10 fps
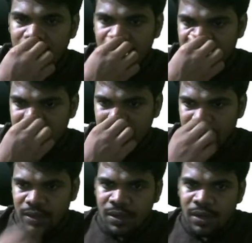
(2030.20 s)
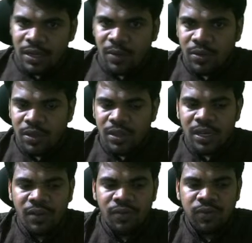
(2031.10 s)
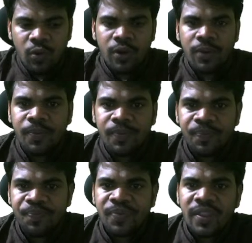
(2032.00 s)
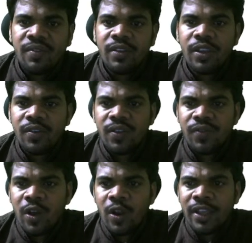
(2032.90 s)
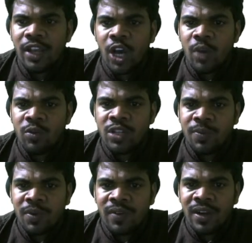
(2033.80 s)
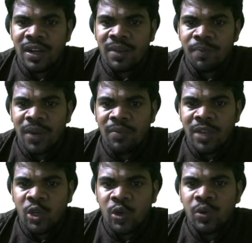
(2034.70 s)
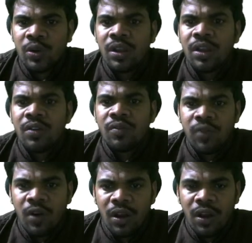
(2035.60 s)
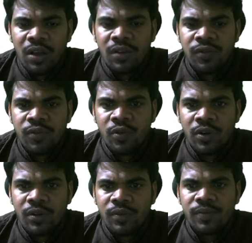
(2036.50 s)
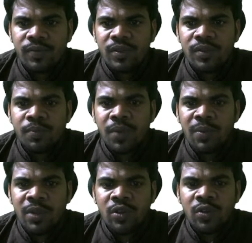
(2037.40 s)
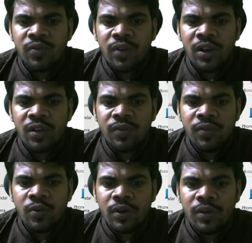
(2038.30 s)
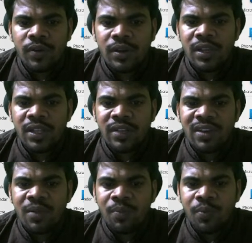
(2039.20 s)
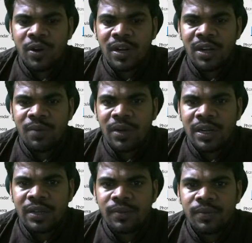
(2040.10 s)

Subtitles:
Now come to the 34. Which of the following hormones prevent premature fall of fruit? Premature fall of fruit. It is very important bit.